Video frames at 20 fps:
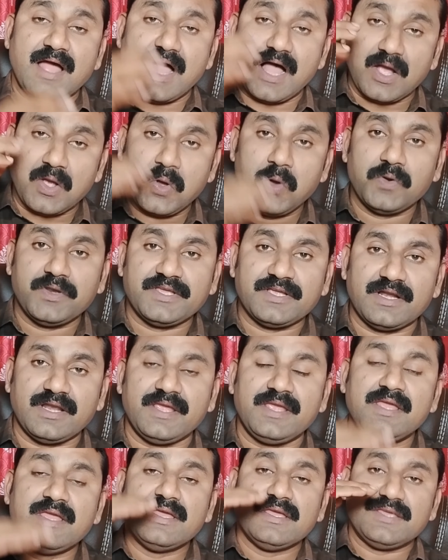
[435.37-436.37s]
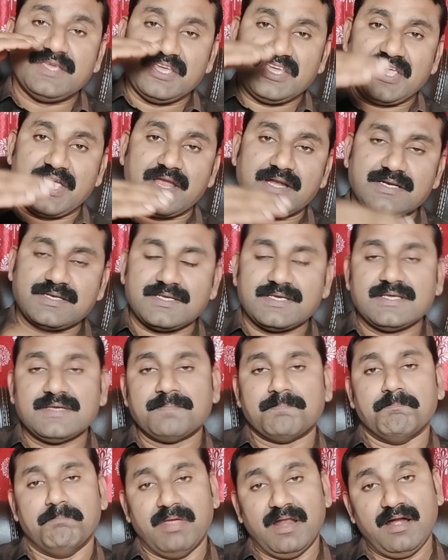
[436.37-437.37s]
accordingly, he can
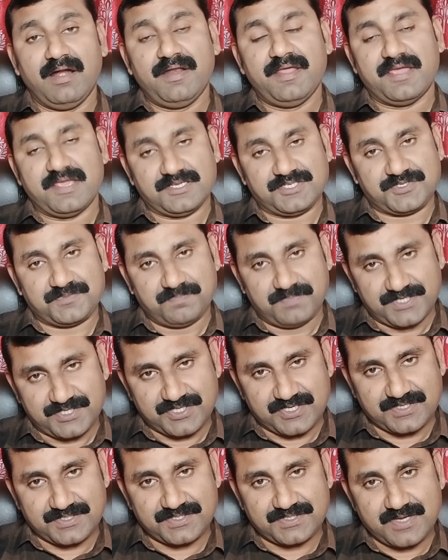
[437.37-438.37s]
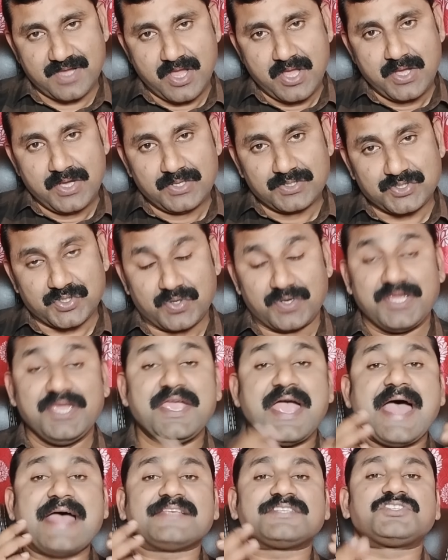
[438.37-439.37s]
build his business. So
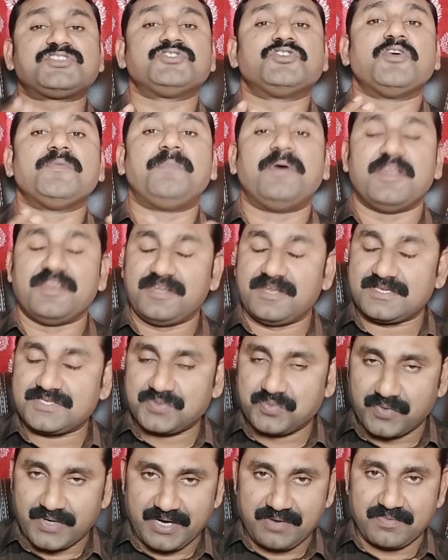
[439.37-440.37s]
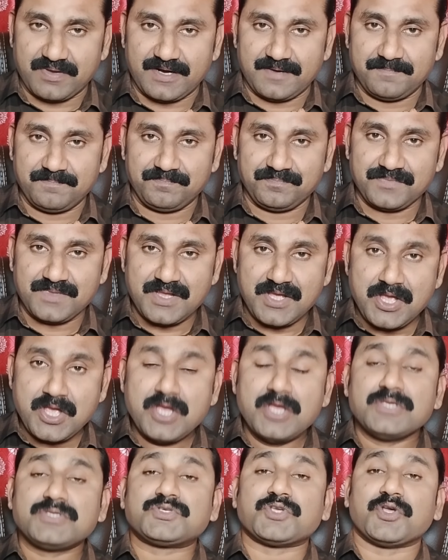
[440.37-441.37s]
he has to know politics very well.
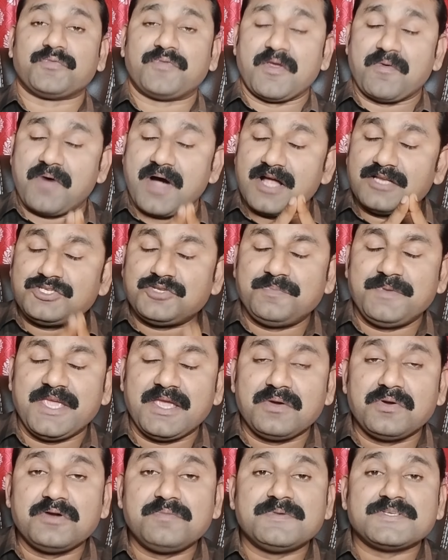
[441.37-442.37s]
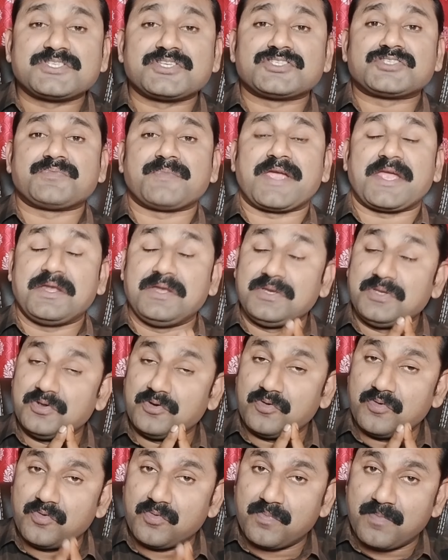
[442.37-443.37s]
So if you want to be a good businessman,
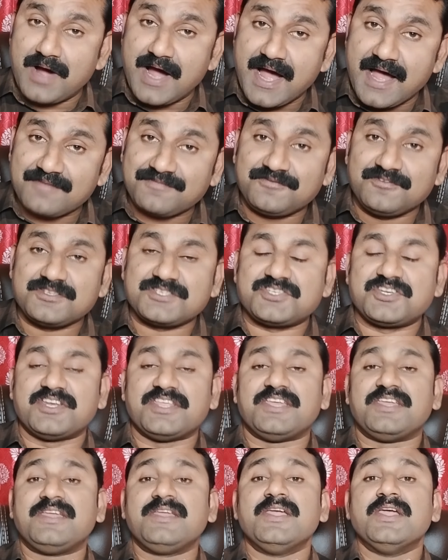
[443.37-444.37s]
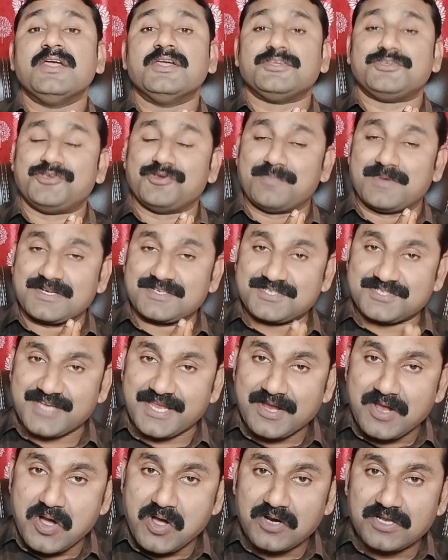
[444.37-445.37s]
you have to study human
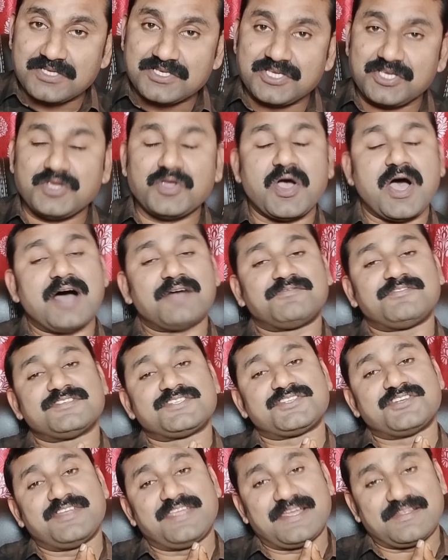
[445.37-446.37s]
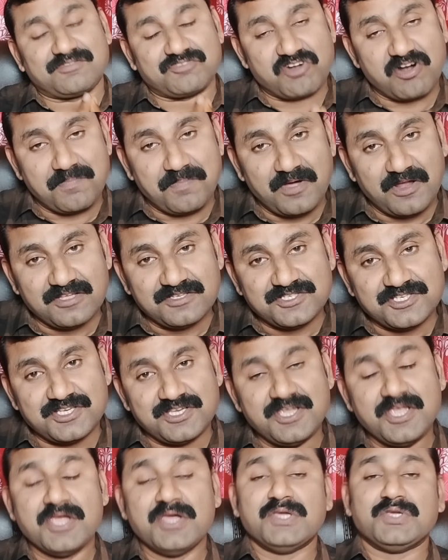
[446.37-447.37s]
psychology, you have to study
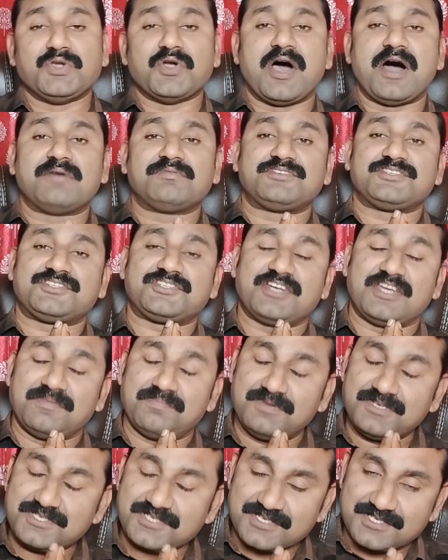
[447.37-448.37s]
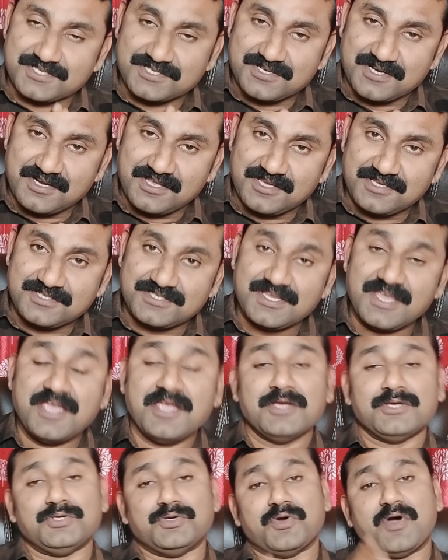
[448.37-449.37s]
anthropology, you have to study business studies,
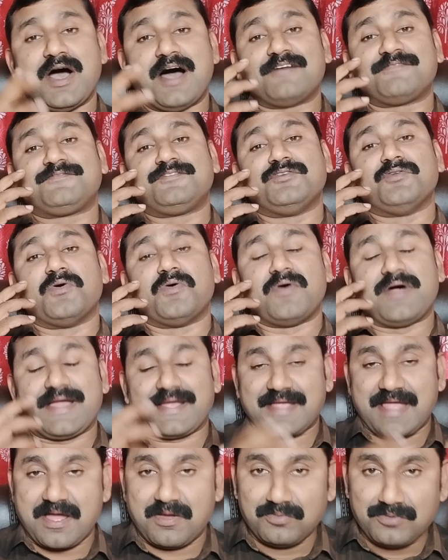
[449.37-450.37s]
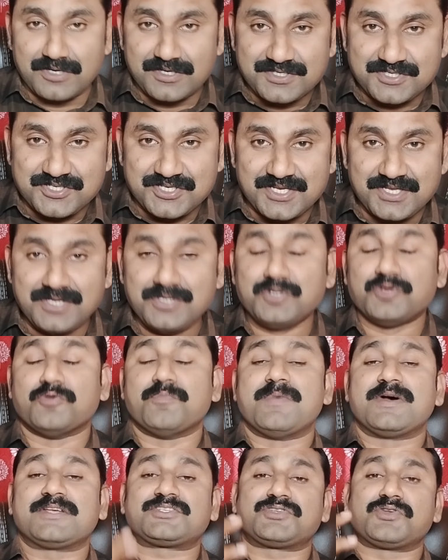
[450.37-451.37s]
you have to know accountancy, you
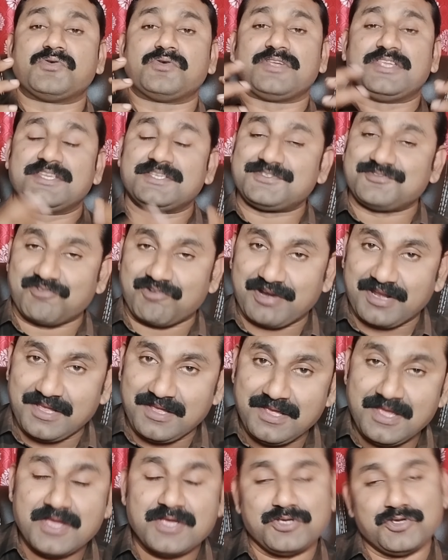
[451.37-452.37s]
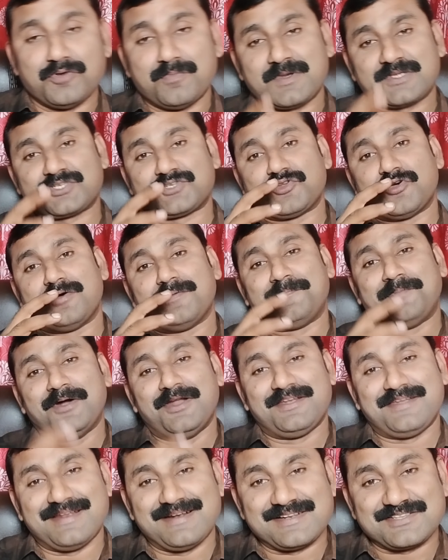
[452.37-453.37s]
must know history, you must know
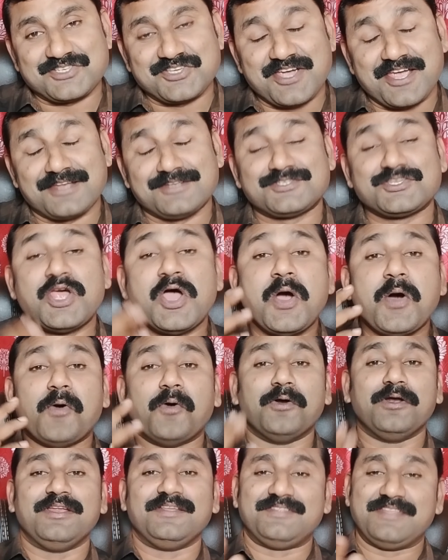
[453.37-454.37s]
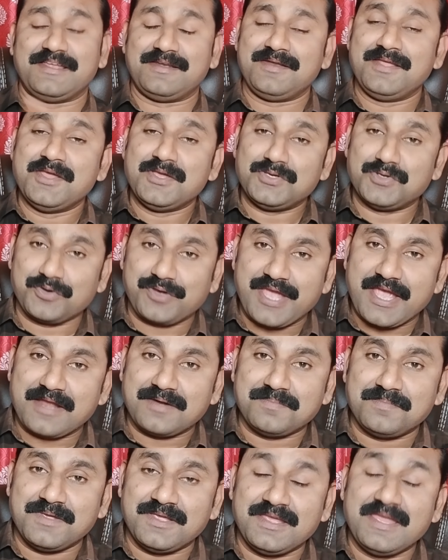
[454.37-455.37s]
political science. Only then you
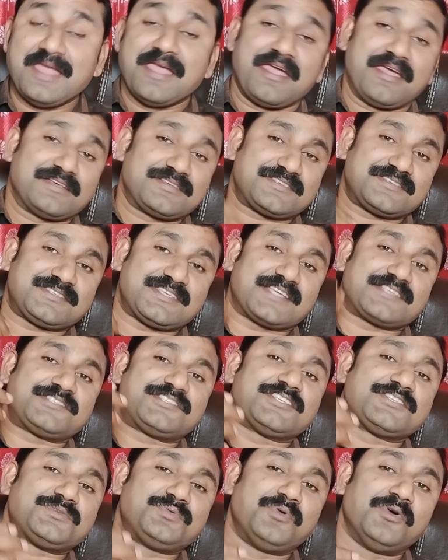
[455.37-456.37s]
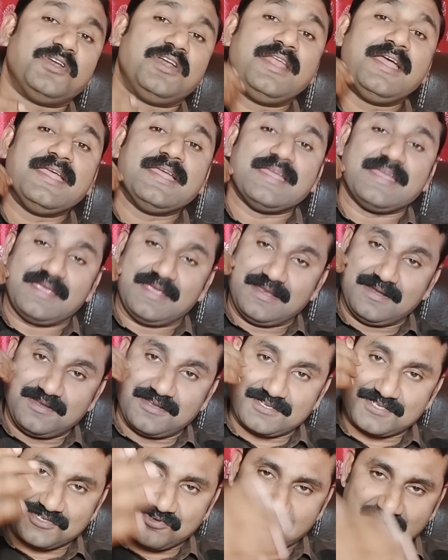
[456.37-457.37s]
can be a successful
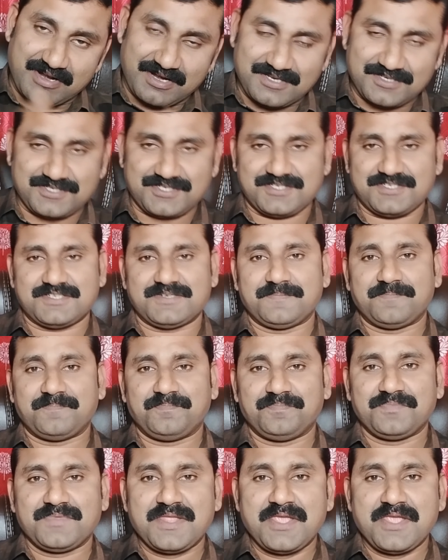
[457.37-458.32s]
industrialist.